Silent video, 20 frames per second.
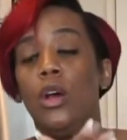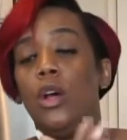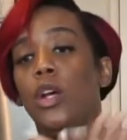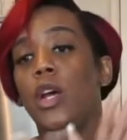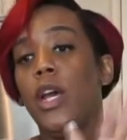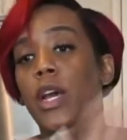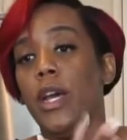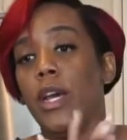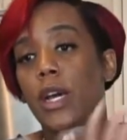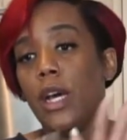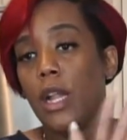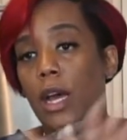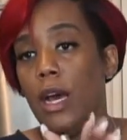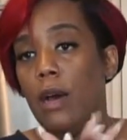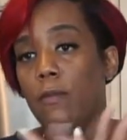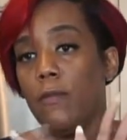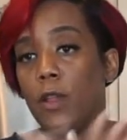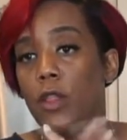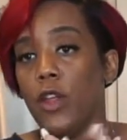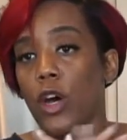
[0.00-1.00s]
Hand
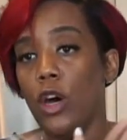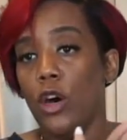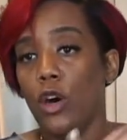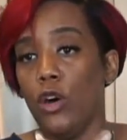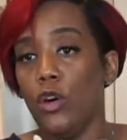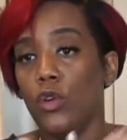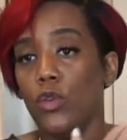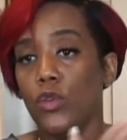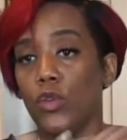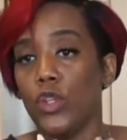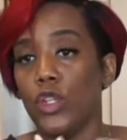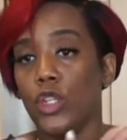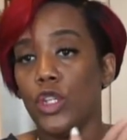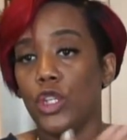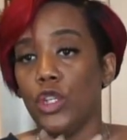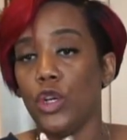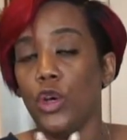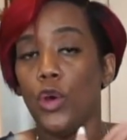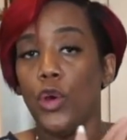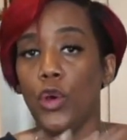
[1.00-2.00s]
clap for those
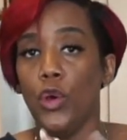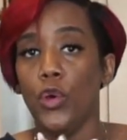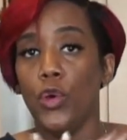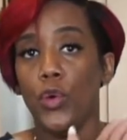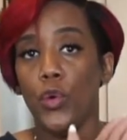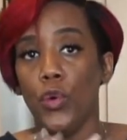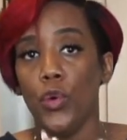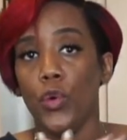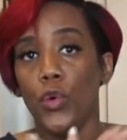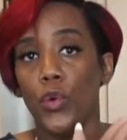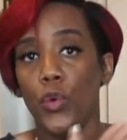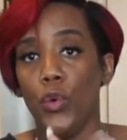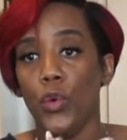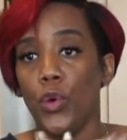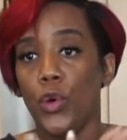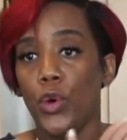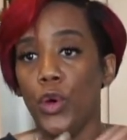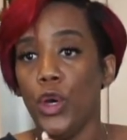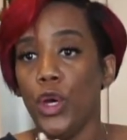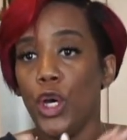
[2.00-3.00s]
who
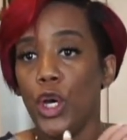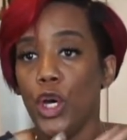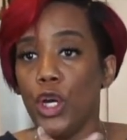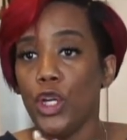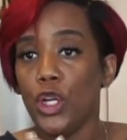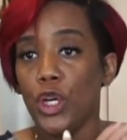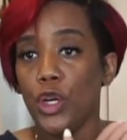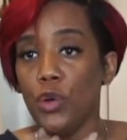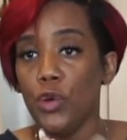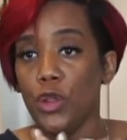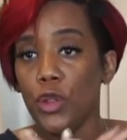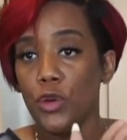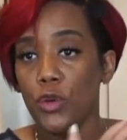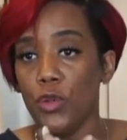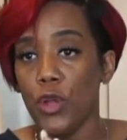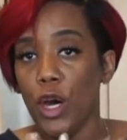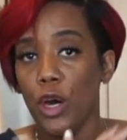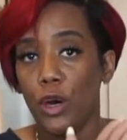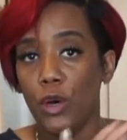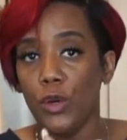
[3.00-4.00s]
do
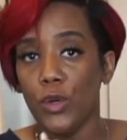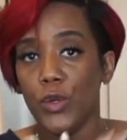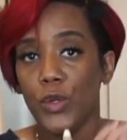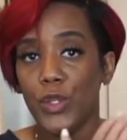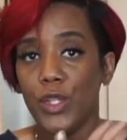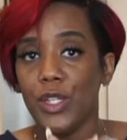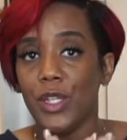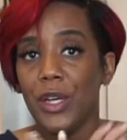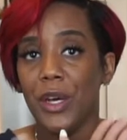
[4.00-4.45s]
those,